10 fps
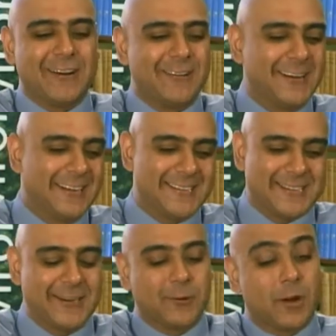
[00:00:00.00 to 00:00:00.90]
it is. You
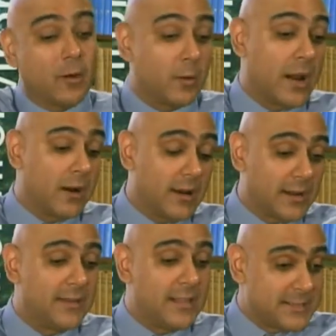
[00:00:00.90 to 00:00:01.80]
know, we are
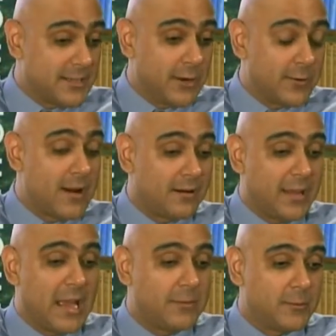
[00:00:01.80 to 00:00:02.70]
lucky that it's a year-round
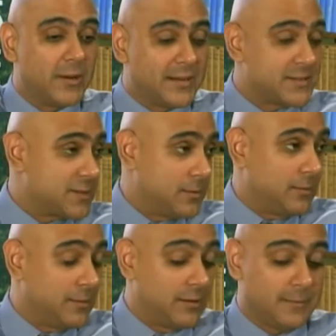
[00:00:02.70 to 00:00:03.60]
cabin. We get to
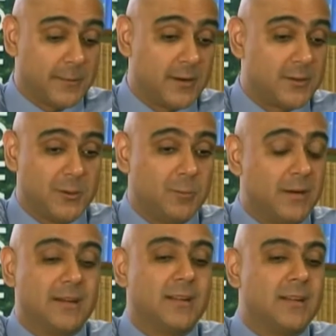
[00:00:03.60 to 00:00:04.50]
snowmobile up there too,
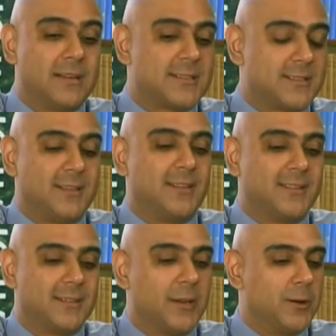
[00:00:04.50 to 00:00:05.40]
but still,
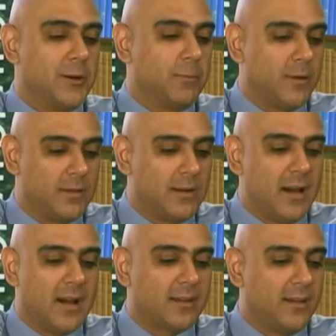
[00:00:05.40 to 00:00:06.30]
you know, you're putting the
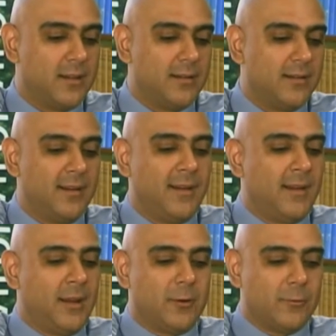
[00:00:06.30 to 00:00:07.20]
dock in,
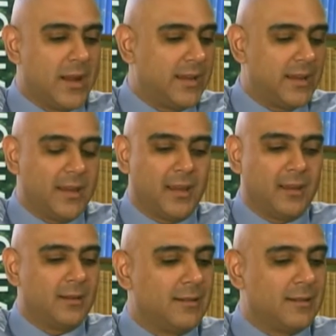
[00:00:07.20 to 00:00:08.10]

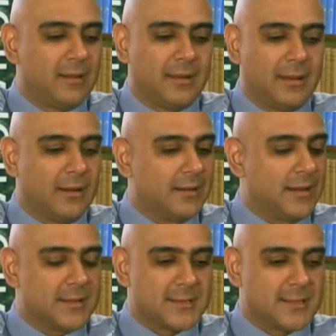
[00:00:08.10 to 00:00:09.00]
raking yeah,
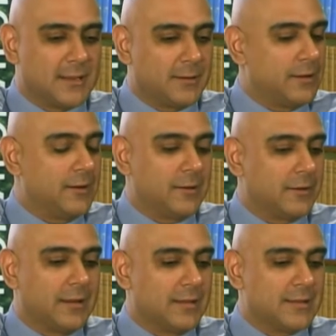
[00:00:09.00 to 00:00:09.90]
getting the uh, you know
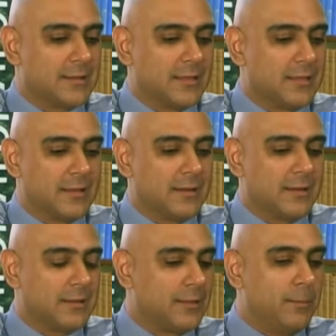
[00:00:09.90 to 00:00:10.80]
getting the,
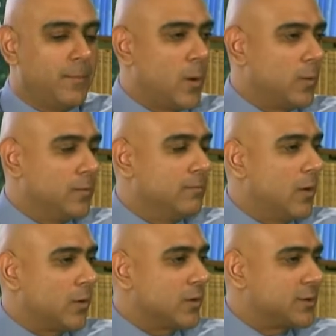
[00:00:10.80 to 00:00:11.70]
uh, the boat and
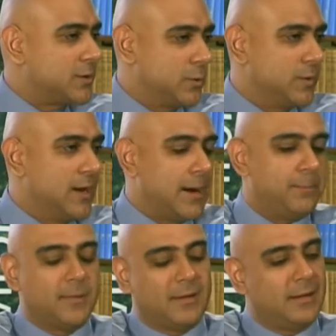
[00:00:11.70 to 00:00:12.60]
motor tuned
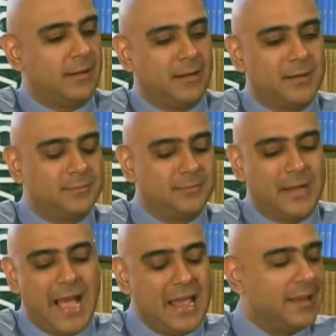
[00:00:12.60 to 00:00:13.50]
up. Um,
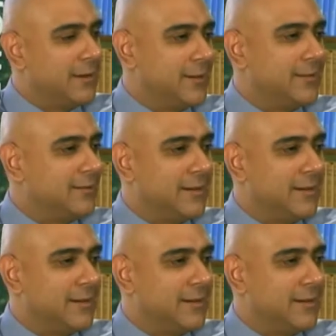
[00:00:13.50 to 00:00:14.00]
I love it. I